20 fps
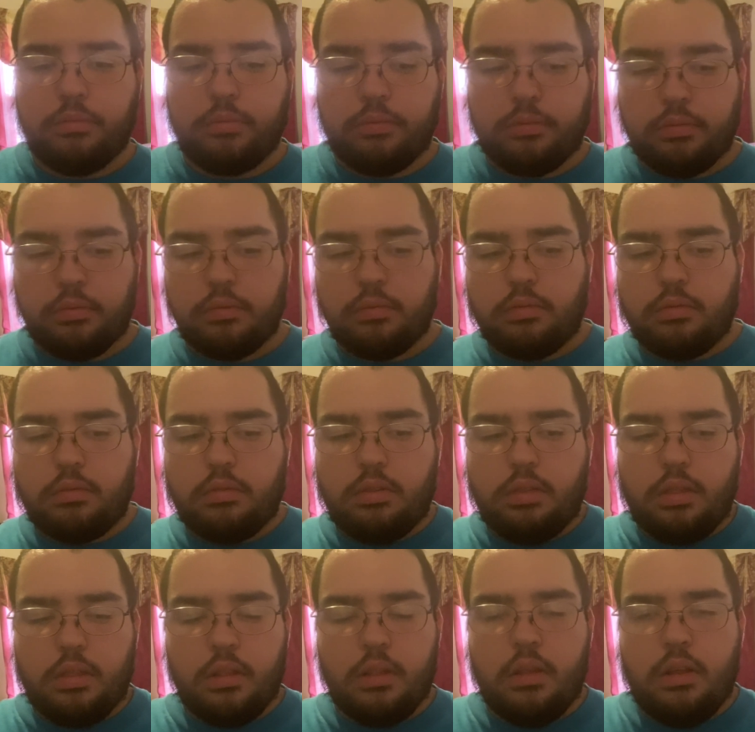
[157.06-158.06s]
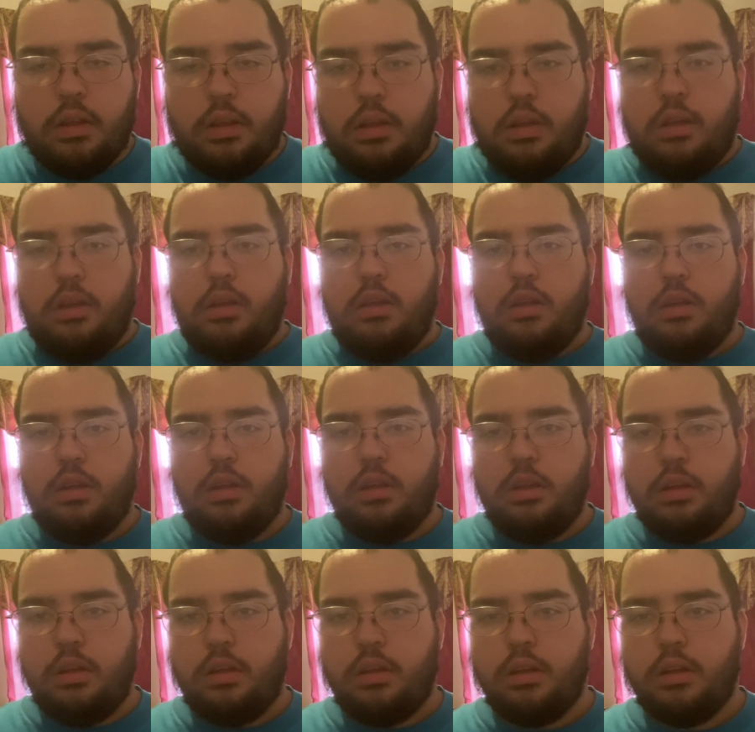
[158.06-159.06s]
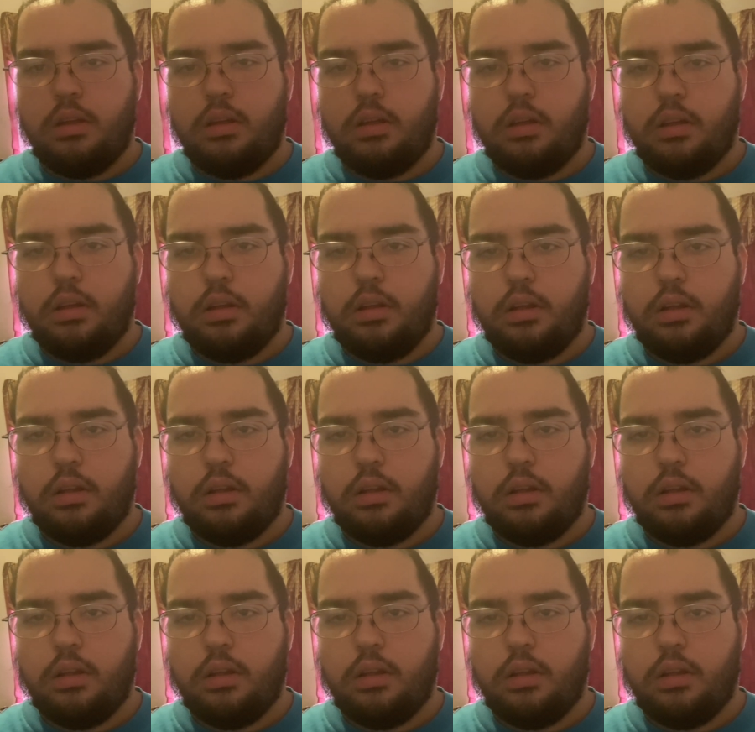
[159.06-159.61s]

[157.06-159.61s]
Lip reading: Nothing is said.